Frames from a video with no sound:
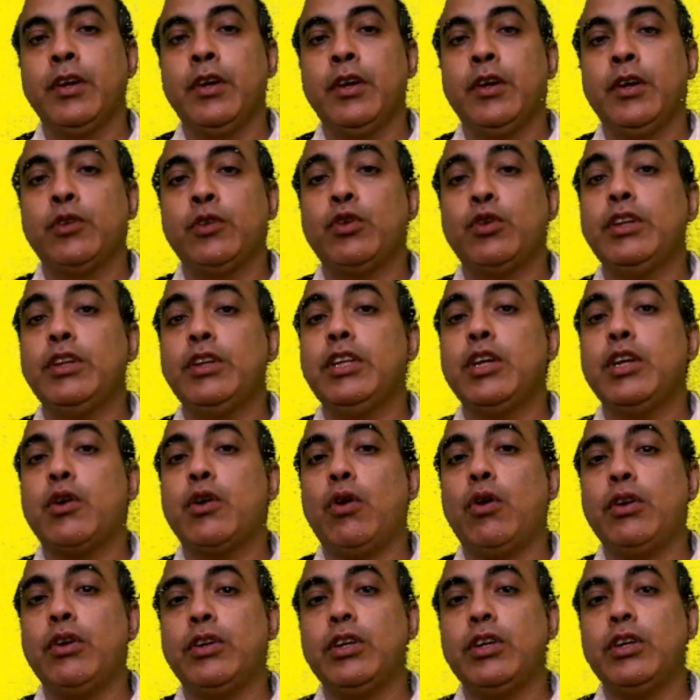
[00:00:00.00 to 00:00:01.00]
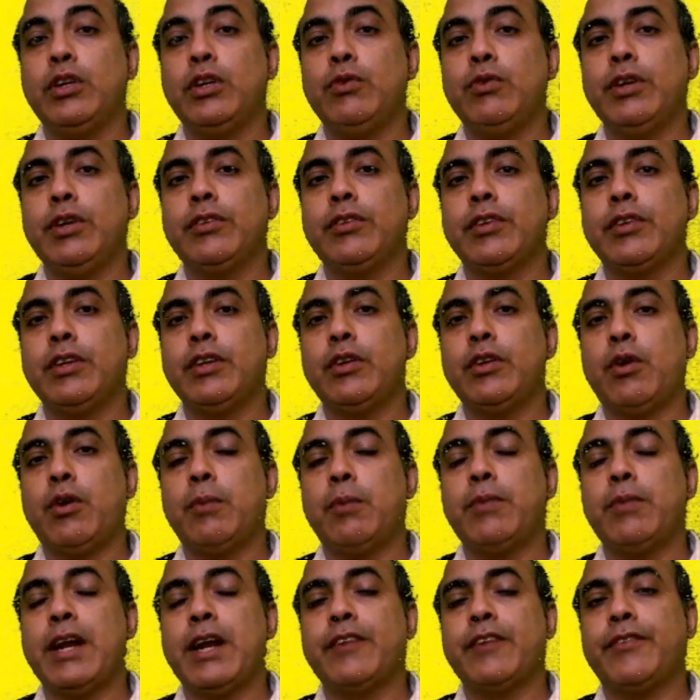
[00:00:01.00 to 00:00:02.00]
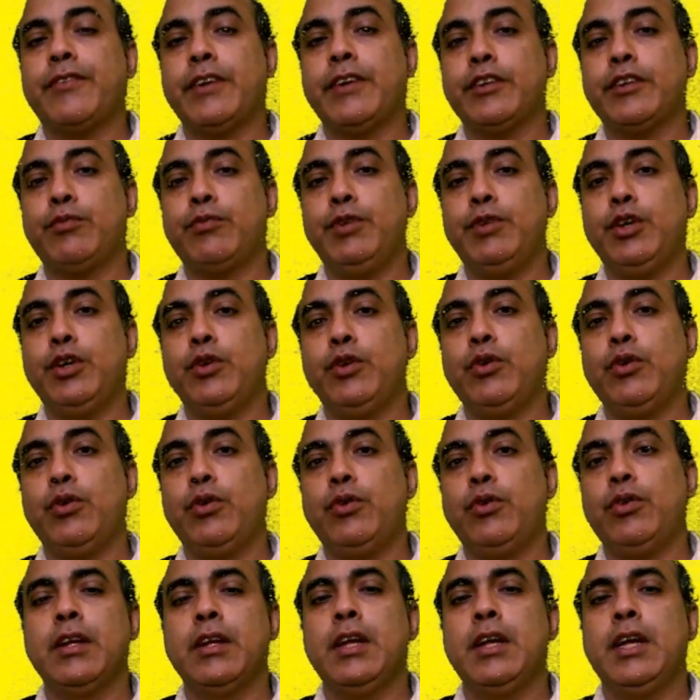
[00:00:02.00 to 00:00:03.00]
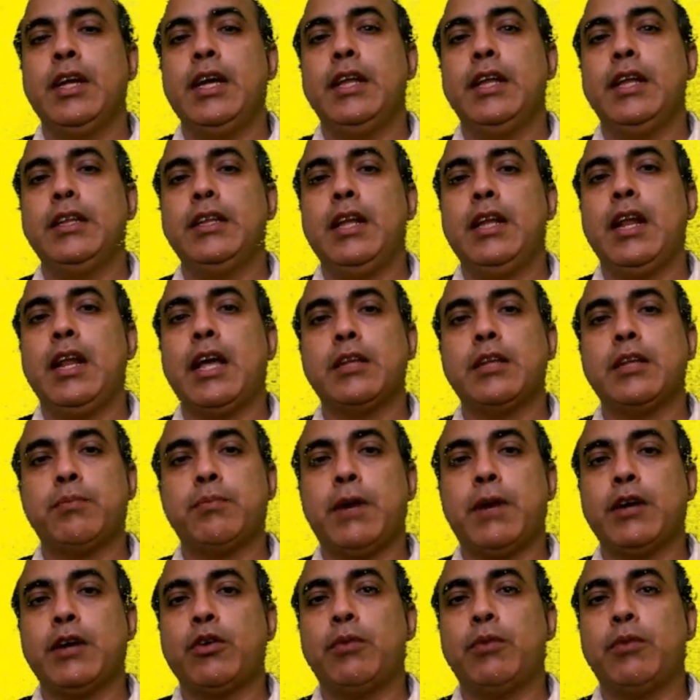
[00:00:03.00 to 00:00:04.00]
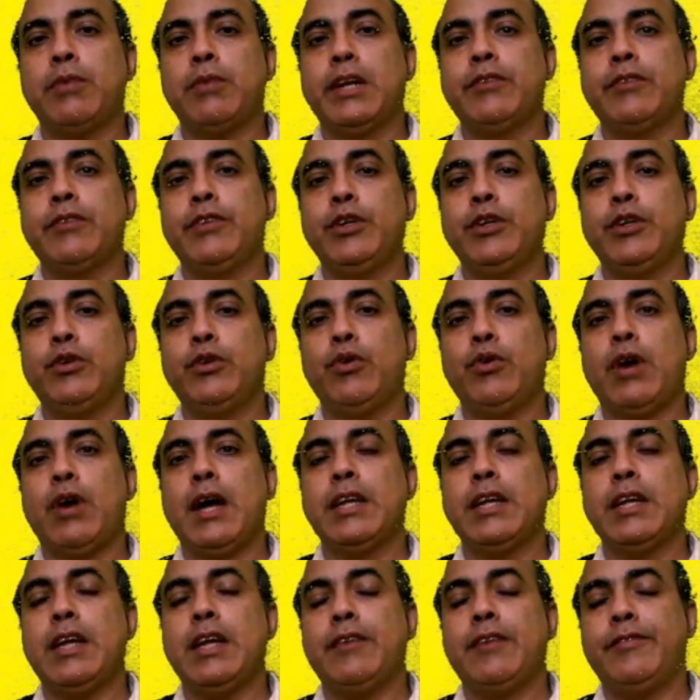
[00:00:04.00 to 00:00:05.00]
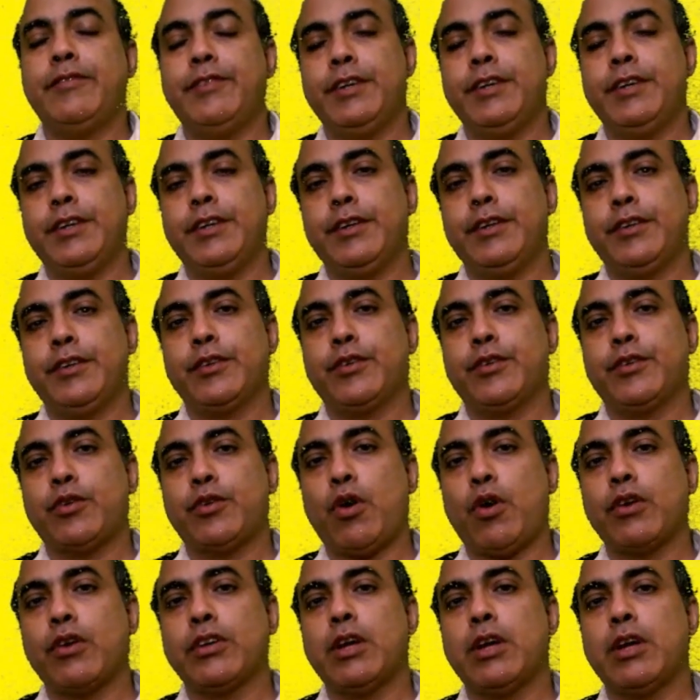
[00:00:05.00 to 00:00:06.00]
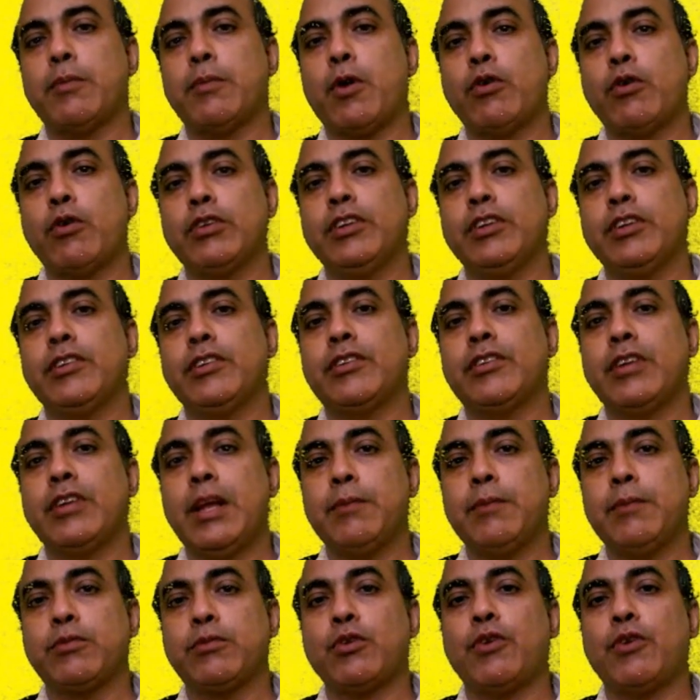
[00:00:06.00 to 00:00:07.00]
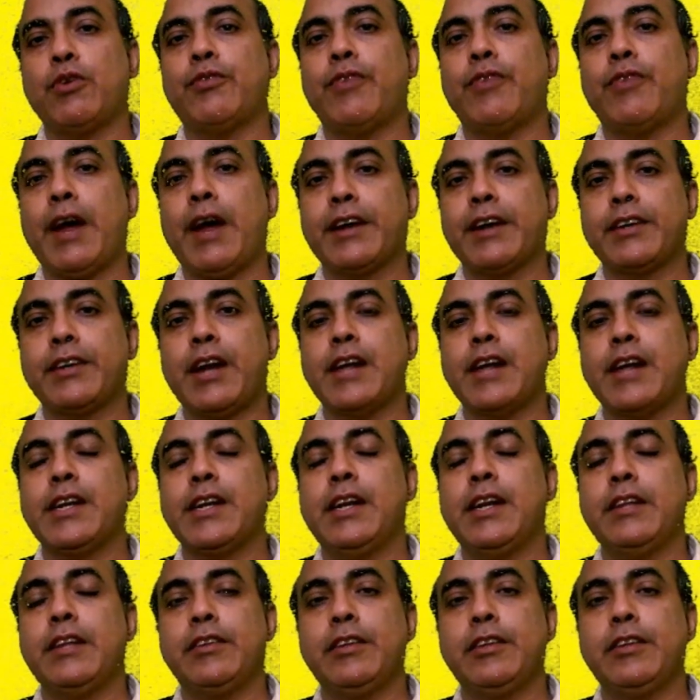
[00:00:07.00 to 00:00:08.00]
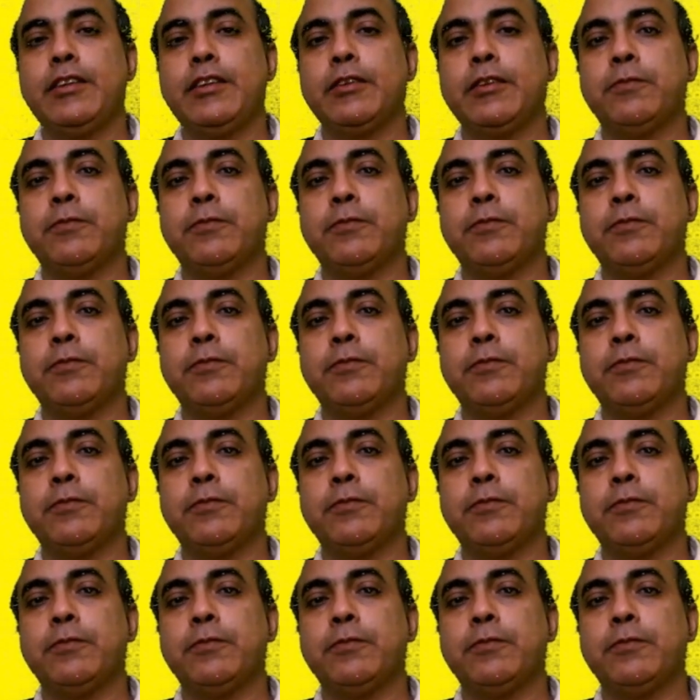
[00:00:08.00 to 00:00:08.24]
So in the continuation of that first video, in the last part of that video, I have talked about the steps of factor analysis.